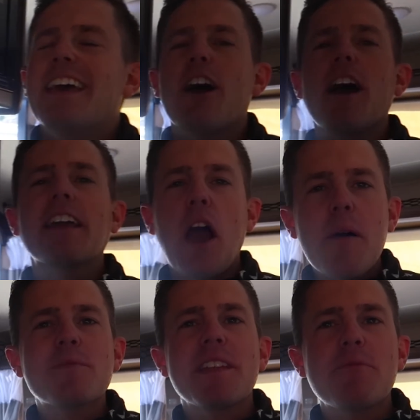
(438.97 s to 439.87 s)
it, it,
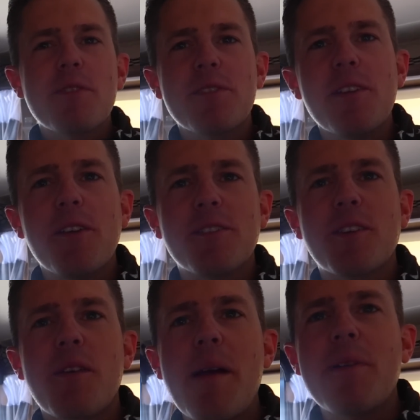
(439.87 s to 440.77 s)
comes in with the, the
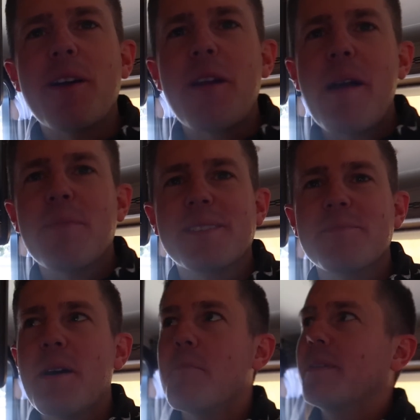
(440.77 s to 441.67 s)
yeah. grandma and grandpa
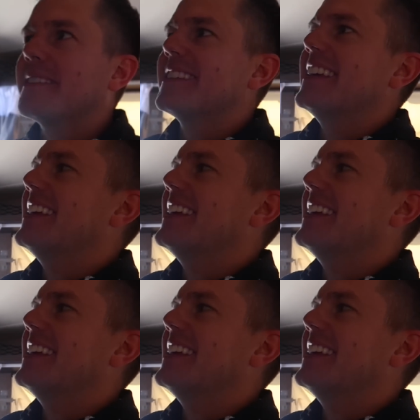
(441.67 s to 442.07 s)
smell built